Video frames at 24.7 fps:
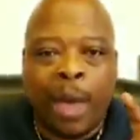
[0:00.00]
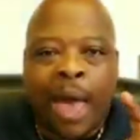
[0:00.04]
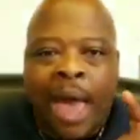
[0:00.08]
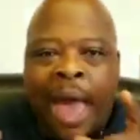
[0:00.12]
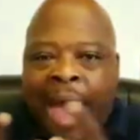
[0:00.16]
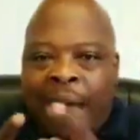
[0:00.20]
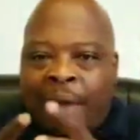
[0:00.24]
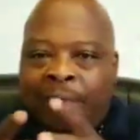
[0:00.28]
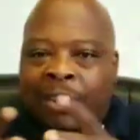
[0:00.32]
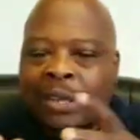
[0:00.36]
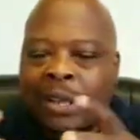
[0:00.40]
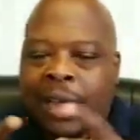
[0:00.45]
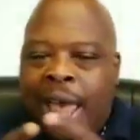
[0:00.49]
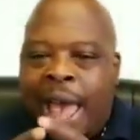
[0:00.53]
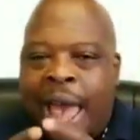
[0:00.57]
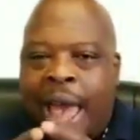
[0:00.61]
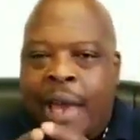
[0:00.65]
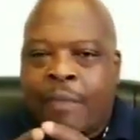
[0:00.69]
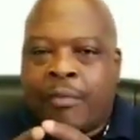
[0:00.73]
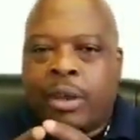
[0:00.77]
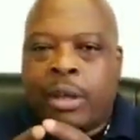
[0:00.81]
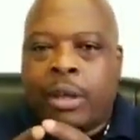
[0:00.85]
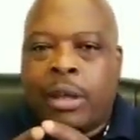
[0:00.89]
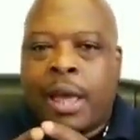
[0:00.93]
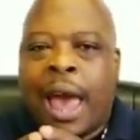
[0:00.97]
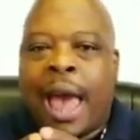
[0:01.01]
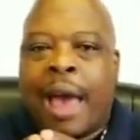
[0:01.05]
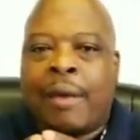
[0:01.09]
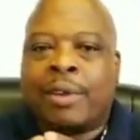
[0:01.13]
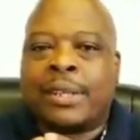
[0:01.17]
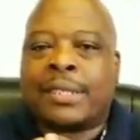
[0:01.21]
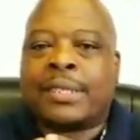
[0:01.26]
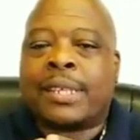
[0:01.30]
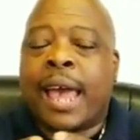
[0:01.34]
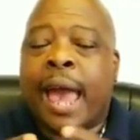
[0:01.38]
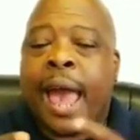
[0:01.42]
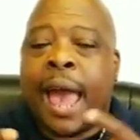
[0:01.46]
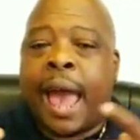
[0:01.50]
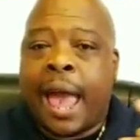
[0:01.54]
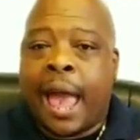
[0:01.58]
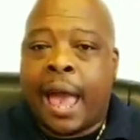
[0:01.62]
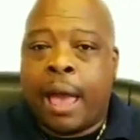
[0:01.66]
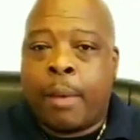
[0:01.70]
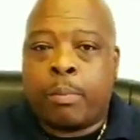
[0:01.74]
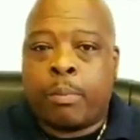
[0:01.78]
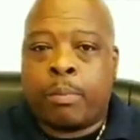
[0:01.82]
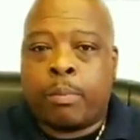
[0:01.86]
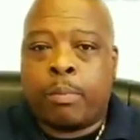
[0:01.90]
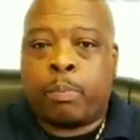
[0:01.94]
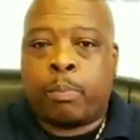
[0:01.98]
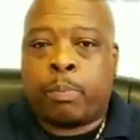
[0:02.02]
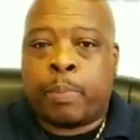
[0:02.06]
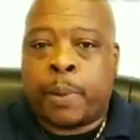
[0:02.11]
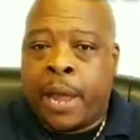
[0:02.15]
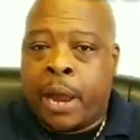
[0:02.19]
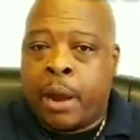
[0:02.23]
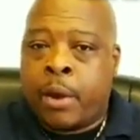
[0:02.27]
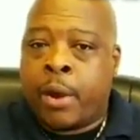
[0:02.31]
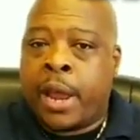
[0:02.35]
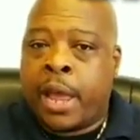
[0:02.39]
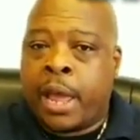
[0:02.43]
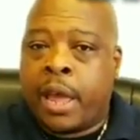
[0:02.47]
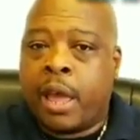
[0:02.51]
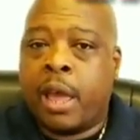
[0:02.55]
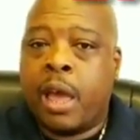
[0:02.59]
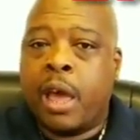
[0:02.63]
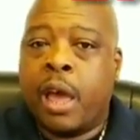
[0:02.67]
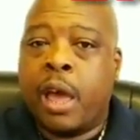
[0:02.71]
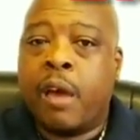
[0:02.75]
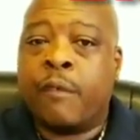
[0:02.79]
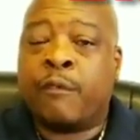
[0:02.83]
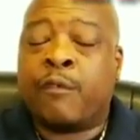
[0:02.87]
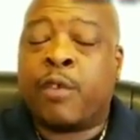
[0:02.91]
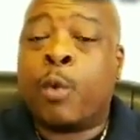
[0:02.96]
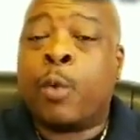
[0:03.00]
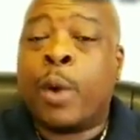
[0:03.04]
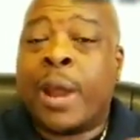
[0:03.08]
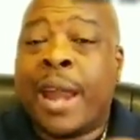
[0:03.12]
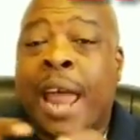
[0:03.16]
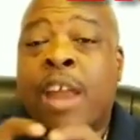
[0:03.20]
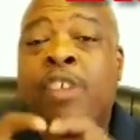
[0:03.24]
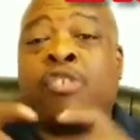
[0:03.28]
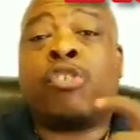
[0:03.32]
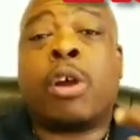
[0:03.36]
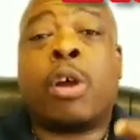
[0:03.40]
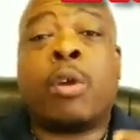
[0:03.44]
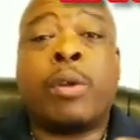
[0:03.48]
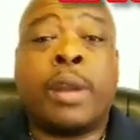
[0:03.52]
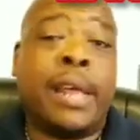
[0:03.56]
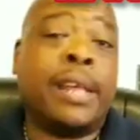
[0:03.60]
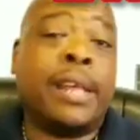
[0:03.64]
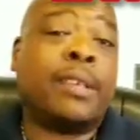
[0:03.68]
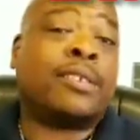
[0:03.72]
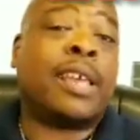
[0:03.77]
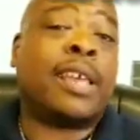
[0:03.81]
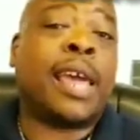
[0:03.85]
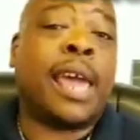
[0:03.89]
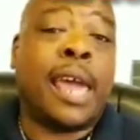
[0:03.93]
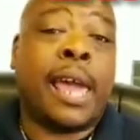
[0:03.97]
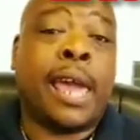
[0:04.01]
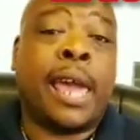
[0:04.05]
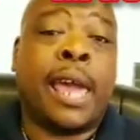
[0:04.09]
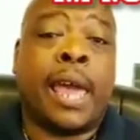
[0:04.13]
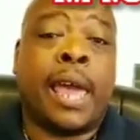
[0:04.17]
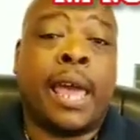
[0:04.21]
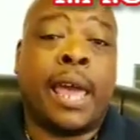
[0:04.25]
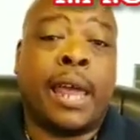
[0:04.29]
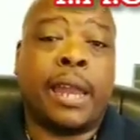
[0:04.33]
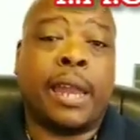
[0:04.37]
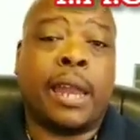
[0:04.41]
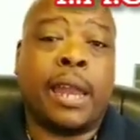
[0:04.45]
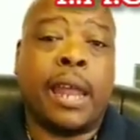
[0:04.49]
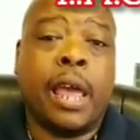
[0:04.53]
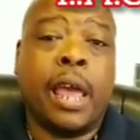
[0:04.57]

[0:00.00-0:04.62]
Have a time period for when that drill needs to end.